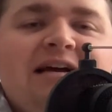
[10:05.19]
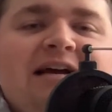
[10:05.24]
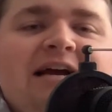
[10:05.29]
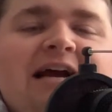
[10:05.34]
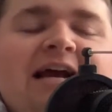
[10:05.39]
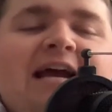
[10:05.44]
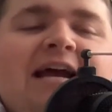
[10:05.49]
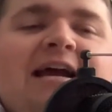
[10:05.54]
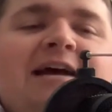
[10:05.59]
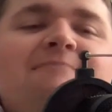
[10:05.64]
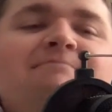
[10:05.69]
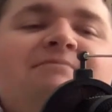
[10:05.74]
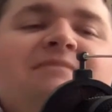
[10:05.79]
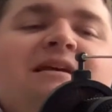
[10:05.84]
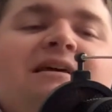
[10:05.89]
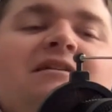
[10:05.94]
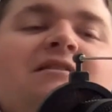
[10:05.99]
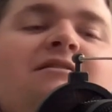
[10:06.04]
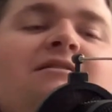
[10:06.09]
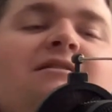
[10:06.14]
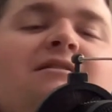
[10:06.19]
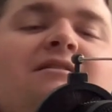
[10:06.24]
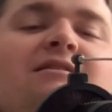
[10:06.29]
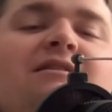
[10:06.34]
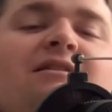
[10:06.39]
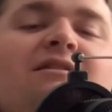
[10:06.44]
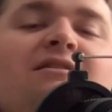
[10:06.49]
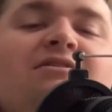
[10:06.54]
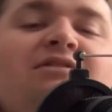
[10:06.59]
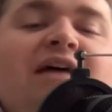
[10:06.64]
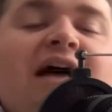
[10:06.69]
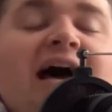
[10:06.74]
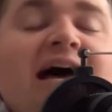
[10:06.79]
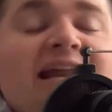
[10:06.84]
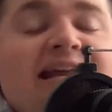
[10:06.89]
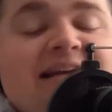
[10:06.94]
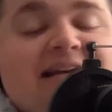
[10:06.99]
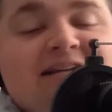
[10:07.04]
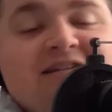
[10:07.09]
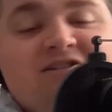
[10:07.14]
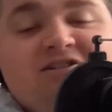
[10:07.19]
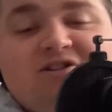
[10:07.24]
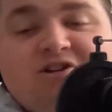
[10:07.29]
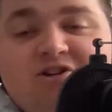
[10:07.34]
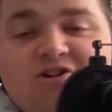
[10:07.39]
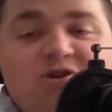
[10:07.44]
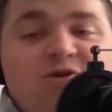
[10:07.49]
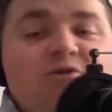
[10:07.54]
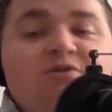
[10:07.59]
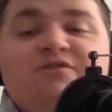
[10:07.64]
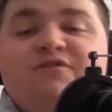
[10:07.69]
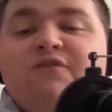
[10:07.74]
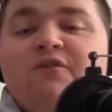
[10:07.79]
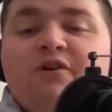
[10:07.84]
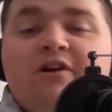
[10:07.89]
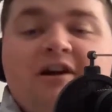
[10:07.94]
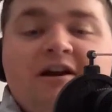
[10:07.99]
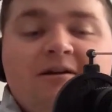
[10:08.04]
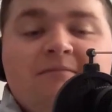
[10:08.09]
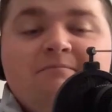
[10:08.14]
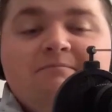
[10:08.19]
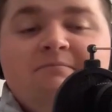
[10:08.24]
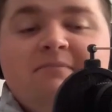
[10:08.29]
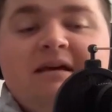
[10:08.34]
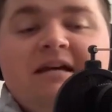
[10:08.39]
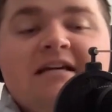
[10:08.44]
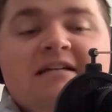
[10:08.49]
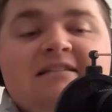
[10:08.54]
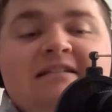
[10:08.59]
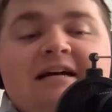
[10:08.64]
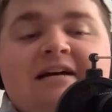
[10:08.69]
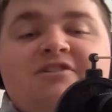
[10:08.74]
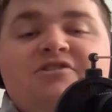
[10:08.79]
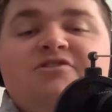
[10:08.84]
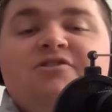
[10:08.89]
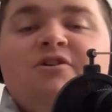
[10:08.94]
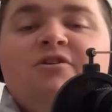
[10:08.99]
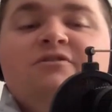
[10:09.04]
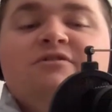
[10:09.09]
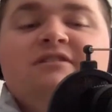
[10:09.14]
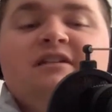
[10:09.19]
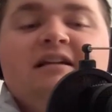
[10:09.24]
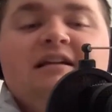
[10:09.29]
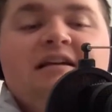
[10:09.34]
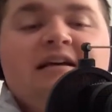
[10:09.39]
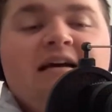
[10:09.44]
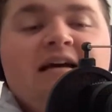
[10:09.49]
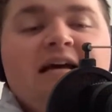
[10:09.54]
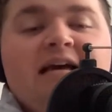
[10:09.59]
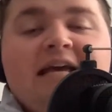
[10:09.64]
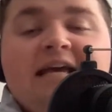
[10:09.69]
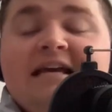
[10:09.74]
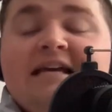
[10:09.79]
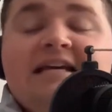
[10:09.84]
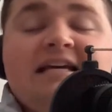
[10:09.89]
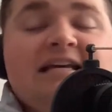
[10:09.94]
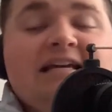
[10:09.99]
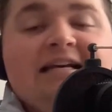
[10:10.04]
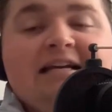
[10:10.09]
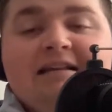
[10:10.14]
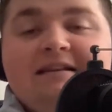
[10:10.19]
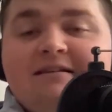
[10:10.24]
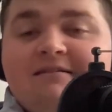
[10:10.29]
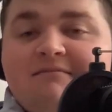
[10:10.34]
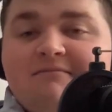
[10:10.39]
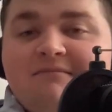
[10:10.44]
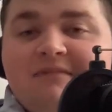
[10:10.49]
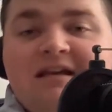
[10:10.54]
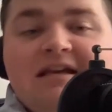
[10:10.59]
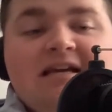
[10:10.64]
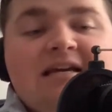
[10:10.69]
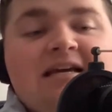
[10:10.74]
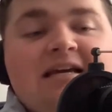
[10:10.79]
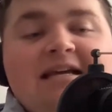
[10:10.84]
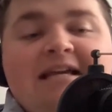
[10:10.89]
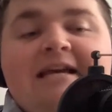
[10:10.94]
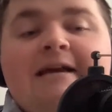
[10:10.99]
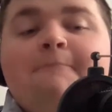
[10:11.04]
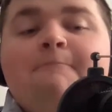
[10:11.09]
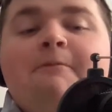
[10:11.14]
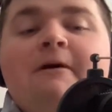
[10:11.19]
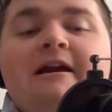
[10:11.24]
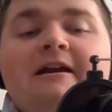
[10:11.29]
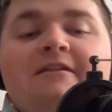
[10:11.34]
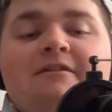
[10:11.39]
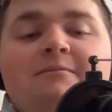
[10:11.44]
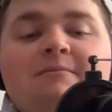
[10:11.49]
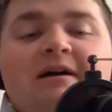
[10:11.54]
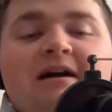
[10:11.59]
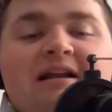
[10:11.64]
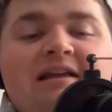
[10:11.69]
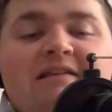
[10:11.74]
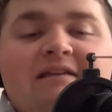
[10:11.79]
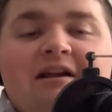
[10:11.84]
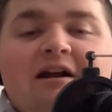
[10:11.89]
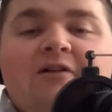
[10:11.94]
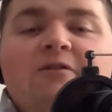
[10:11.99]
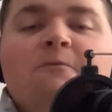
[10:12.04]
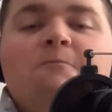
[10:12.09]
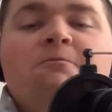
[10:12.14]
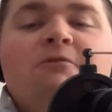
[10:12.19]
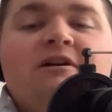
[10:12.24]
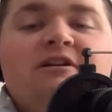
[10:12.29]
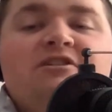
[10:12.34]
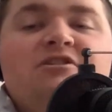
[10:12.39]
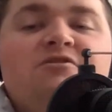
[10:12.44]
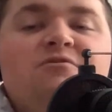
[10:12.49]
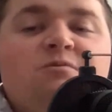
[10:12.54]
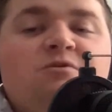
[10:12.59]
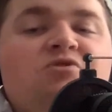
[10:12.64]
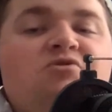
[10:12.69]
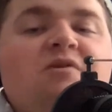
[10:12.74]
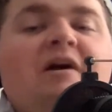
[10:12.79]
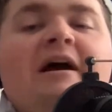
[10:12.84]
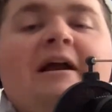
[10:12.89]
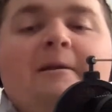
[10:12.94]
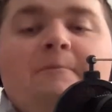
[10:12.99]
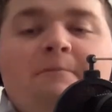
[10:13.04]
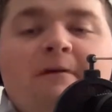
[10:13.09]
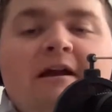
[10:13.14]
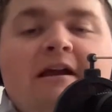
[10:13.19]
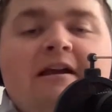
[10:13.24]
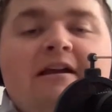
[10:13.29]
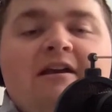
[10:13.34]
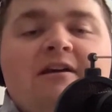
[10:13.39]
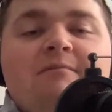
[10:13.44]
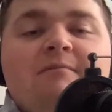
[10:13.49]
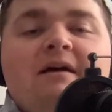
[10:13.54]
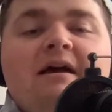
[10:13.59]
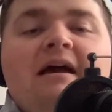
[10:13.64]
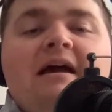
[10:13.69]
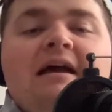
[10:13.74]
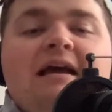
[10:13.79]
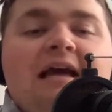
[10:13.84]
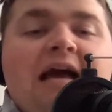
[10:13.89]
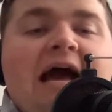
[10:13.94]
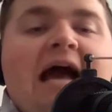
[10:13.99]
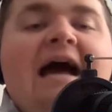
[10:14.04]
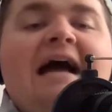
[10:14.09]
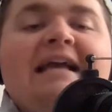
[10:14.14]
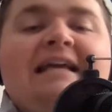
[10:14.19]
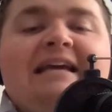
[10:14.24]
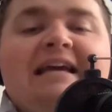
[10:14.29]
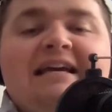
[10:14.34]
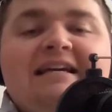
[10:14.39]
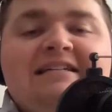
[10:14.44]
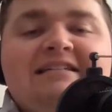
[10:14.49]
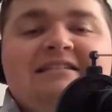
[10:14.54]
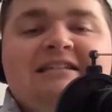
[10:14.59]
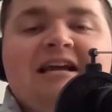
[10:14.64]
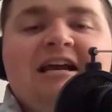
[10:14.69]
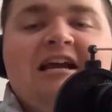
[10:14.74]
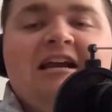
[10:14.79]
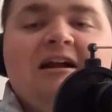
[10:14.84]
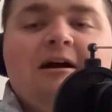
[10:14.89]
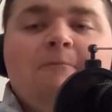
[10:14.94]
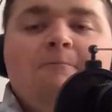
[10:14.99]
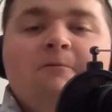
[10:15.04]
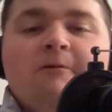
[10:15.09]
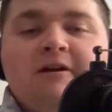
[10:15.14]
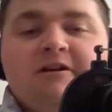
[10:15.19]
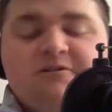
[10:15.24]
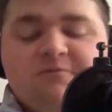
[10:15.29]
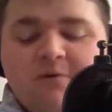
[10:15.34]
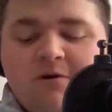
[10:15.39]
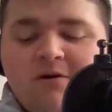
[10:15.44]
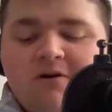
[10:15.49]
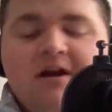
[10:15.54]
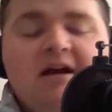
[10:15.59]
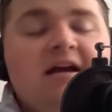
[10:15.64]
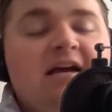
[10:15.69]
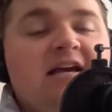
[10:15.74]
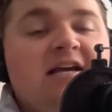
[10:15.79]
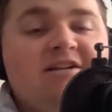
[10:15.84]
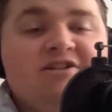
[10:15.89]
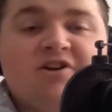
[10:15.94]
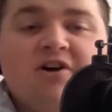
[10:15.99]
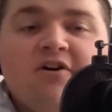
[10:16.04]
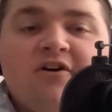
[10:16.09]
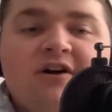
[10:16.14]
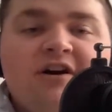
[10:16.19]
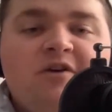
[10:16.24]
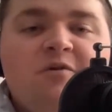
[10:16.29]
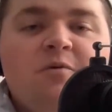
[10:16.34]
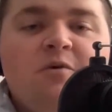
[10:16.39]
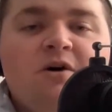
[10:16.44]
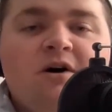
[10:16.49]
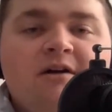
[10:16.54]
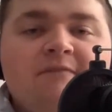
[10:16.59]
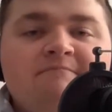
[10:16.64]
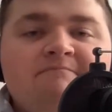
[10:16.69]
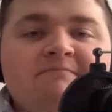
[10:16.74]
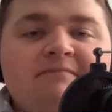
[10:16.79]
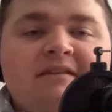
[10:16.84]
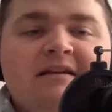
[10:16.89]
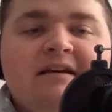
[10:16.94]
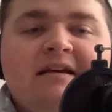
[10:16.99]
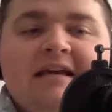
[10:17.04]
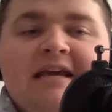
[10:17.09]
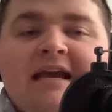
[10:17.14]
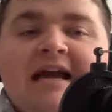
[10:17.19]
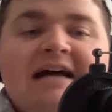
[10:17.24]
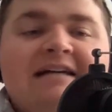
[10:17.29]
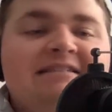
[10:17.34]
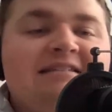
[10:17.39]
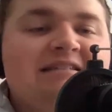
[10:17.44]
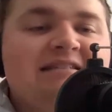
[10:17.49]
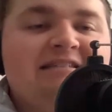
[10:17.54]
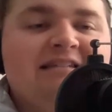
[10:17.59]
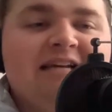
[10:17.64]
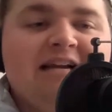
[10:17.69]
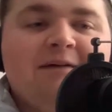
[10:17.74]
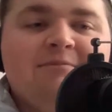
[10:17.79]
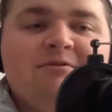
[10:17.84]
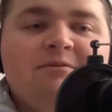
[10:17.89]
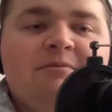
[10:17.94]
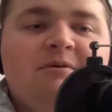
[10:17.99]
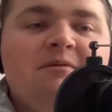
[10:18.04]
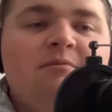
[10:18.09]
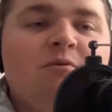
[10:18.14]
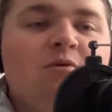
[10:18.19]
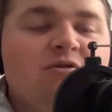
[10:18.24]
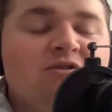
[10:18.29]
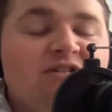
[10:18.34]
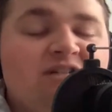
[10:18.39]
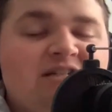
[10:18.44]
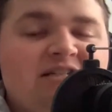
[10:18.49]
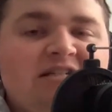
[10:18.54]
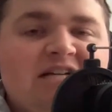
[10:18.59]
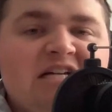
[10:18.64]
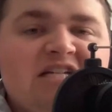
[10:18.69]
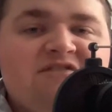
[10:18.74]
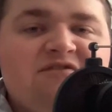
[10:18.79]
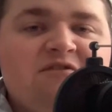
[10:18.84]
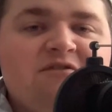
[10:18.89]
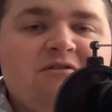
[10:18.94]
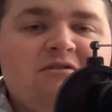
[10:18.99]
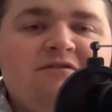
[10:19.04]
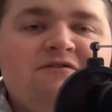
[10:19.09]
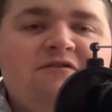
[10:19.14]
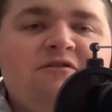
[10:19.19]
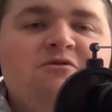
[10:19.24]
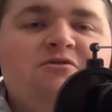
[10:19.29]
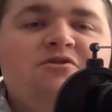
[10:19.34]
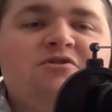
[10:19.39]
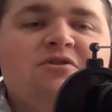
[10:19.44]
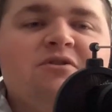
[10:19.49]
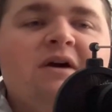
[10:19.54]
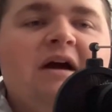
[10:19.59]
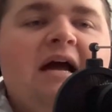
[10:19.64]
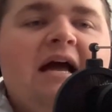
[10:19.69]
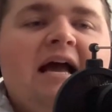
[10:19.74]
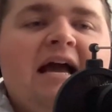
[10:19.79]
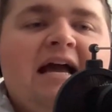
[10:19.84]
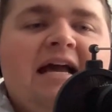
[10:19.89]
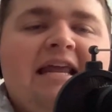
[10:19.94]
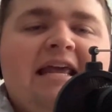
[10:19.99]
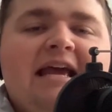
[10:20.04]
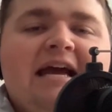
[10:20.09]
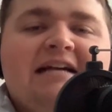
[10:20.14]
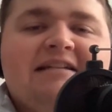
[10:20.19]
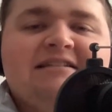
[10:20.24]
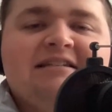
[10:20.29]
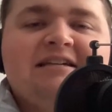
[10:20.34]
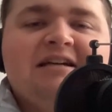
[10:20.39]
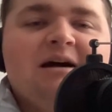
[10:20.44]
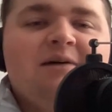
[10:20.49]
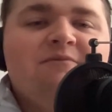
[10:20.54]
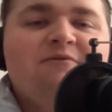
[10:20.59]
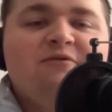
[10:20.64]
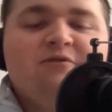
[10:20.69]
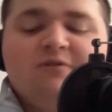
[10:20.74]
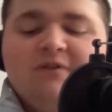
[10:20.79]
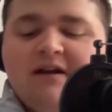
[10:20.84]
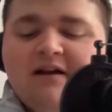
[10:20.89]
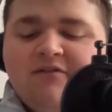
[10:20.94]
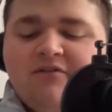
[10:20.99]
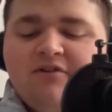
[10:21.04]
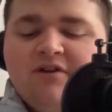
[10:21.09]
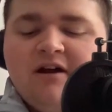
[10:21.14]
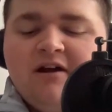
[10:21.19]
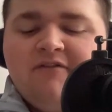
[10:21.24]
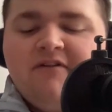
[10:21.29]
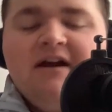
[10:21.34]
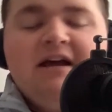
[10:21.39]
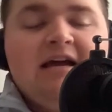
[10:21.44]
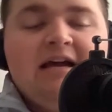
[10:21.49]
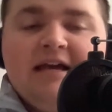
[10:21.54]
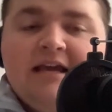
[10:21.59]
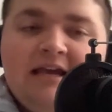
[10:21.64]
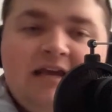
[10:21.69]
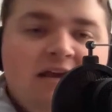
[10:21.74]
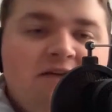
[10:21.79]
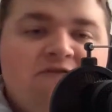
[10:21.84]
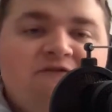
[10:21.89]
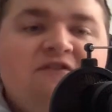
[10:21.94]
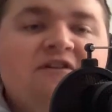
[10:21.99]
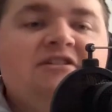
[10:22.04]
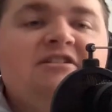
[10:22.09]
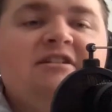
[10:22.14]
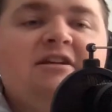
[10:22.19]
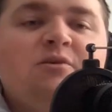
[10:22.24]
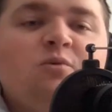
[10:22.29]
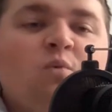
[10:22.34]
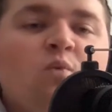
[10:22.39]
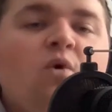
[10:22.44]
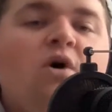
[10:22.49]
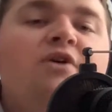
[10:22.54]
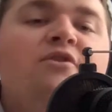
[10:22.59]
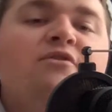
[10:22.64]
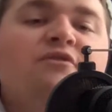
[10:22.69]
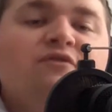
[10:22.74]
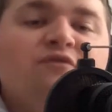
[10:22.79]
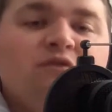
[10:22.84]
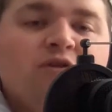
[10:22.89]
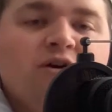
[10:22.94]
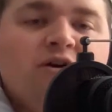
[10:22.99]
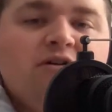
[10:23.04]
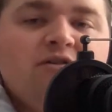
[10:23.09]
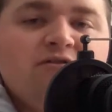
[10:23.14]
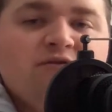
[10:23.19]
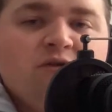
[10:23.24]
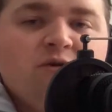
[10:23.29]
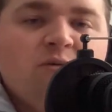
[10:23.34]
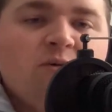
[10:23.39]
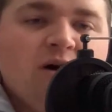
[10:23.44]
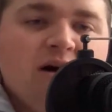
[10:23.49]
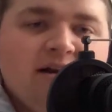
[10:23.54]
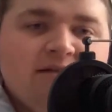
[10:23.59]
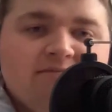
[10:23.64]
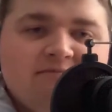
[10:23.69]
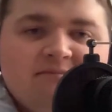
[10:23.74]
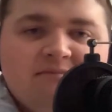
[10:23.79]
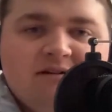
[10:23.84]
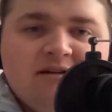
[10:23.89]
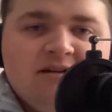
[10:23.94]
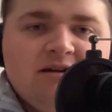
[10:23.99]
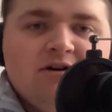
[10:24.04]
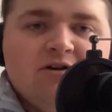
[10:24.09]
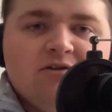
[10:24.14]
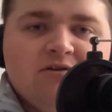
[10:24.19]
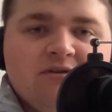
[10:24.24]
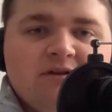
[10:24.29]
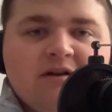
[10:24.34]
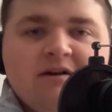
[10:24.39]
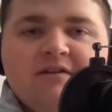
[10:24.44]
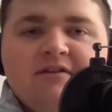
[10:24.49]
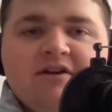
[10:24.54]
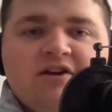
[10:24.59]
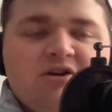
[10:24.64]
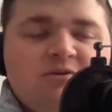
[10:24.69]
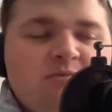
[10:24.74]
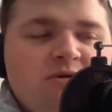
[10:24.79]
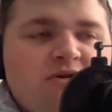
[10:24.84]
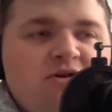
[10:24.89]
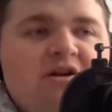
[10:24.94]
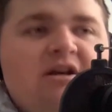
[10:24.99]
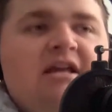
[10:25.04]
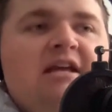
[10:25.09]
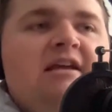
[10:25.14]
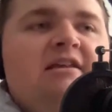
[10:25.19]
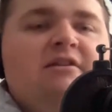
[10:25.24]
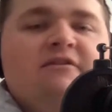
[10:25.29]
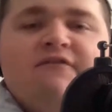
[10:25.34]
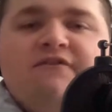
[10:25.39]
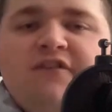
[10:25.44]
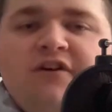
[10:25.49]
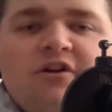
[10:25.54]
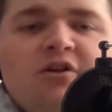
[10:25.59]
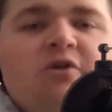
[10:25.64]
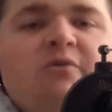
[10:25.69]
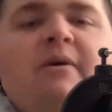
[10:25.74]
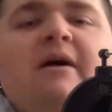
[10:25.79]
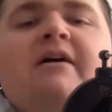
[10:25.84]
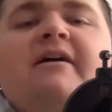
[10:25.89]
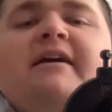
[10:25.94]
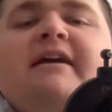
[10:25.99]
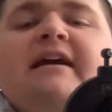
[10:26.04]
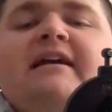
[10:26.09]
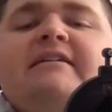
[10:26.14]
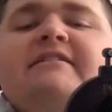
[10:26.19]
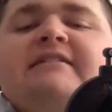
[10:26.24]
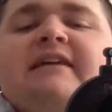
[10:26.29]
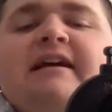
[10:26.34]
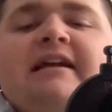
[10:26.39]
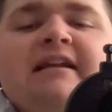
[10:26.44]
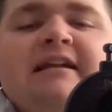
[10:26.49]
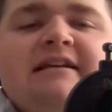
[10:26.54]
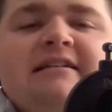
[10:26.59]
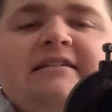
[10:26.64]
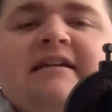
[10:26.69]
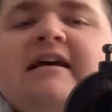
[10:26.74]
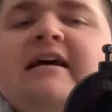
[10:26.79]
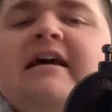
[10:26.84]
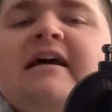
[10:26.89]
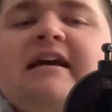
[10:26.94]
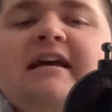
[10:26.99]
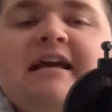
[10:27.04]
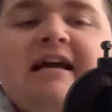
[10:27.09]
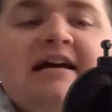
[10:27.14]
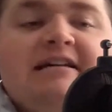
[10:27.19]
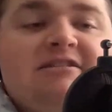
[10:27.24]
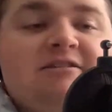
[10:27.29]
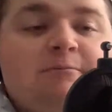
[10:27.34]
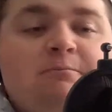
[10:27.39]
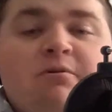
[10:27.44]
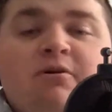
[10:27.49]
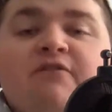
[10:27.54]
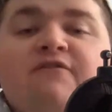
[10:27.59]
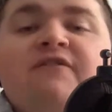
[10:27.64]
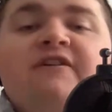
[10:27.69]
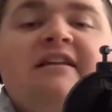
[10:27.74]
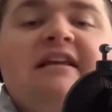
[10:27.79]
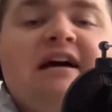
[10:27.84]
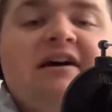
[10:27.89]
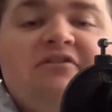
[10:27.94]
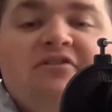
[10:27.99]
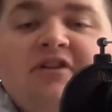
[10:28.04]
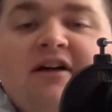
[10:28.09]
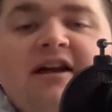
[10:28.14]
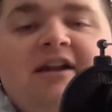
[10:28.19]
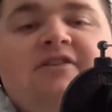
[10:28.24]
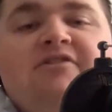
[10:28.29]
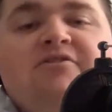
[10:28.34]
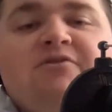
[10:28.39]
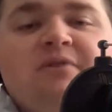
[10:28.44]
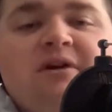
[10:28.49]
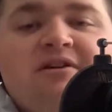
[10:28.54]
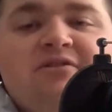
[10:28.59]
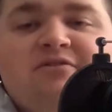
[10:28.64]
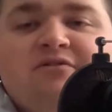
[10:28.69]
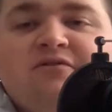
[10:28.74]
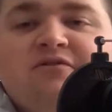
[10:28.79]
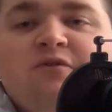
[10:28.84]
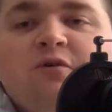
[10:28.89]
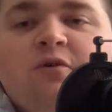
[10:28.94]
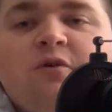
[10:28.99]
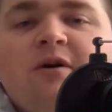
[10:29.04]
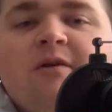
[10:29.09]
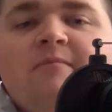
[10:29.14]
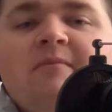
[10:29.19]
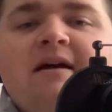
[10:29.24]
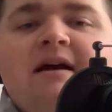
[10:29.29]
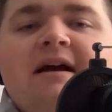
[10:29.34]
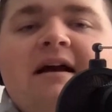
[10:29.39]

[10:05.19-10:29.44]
And that is huge for him because that shows that he can get paid the money that other places would try to pay him at K-State, a place where he's already won. He has it set up to be more successful in the future, and he has the comfort level of he fits in wonderfully for what the community and the feel around K-State is. He has the perfect athletic director for him.